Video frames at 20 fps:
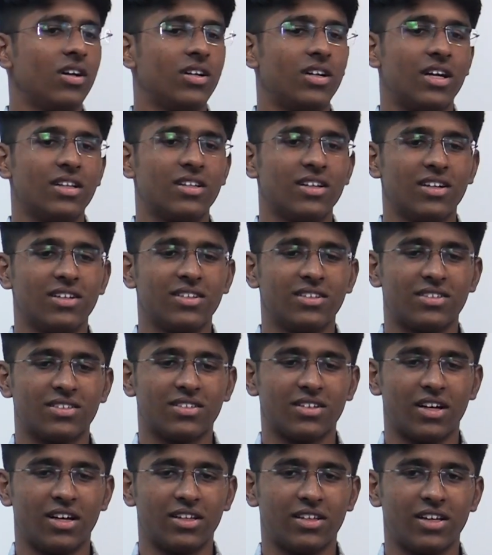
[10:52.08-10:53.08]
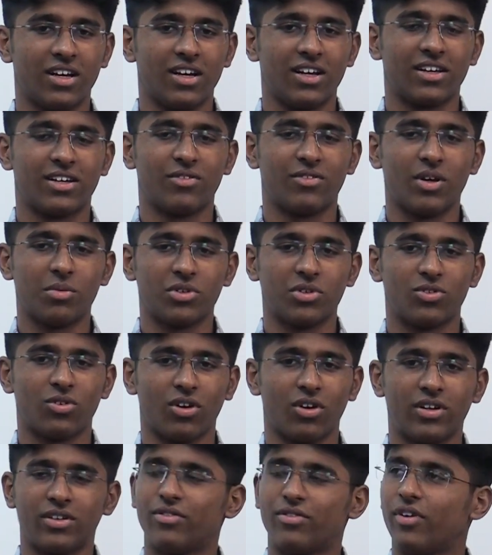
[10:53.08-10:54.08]
Netherlands, I think I'll give them a
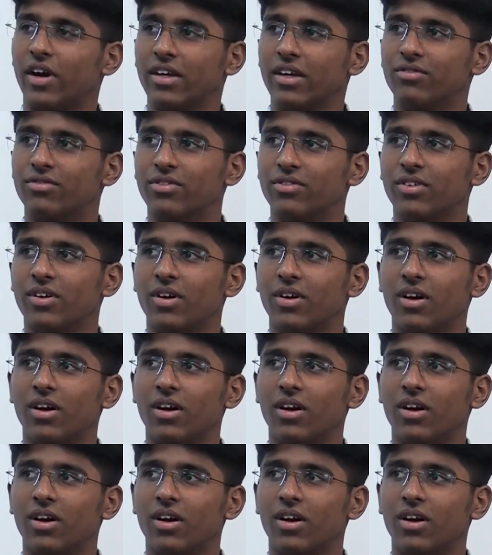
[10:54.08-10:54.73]
solid 5.